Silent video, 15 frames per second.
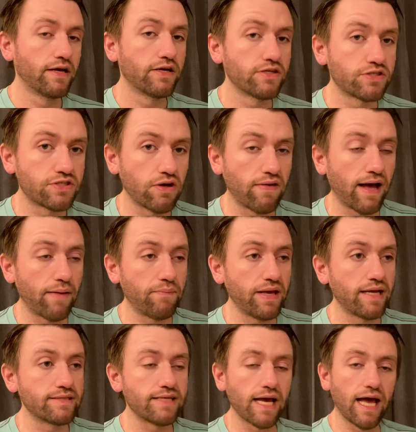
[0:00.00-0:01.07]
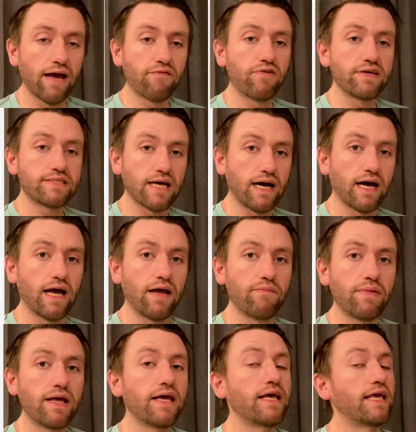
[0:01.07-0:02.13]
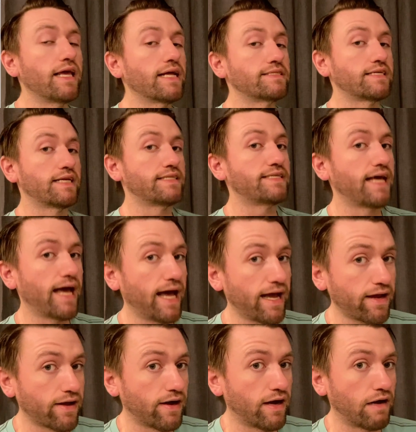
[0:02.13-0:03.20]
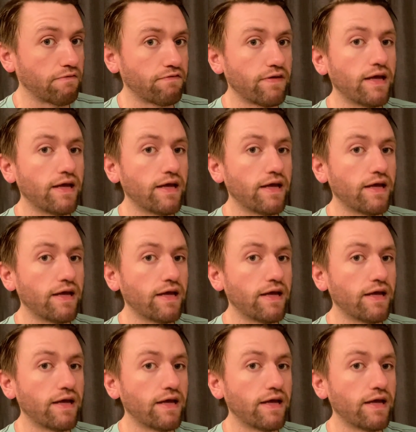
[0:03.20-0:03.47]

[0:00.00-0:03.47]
So that means every time he gets an attack off,